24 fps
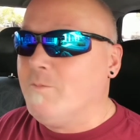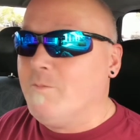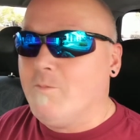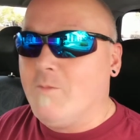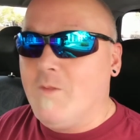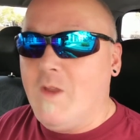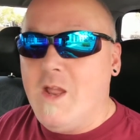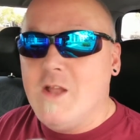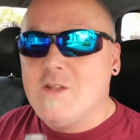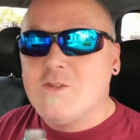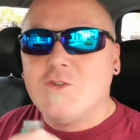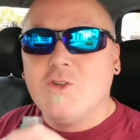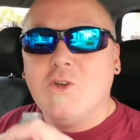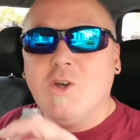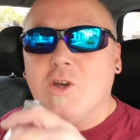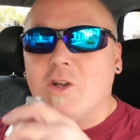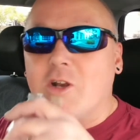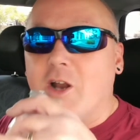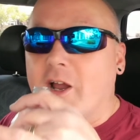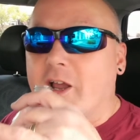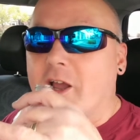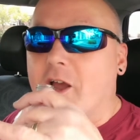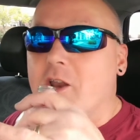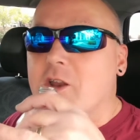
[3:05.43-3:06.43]
That's good.
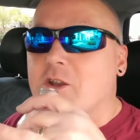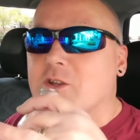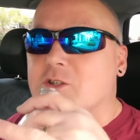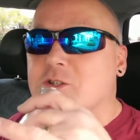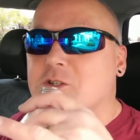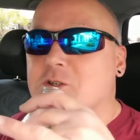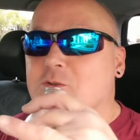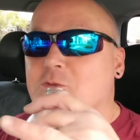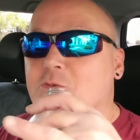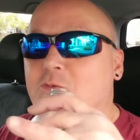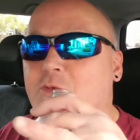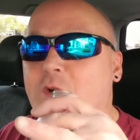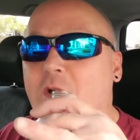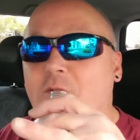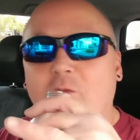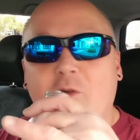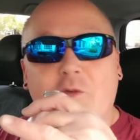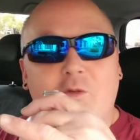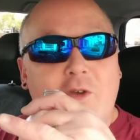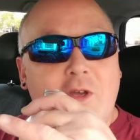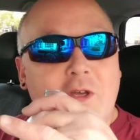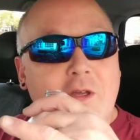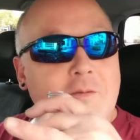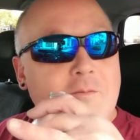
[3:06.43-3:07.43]
I got a whiff
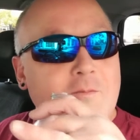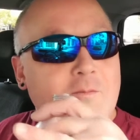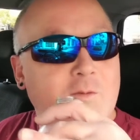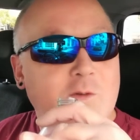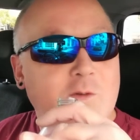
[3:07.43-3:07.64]
of it.